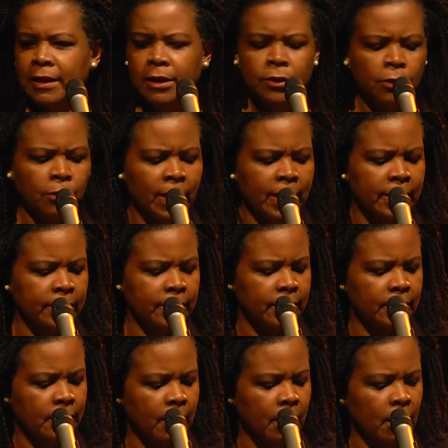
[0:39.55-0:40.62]
integrated
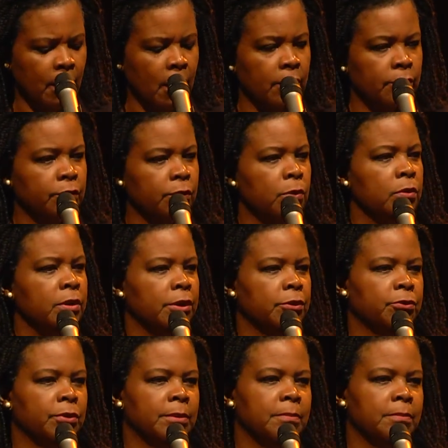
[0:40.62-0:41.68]
our school
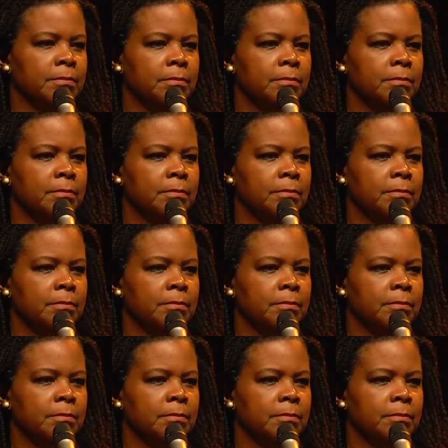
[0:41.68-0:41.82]
district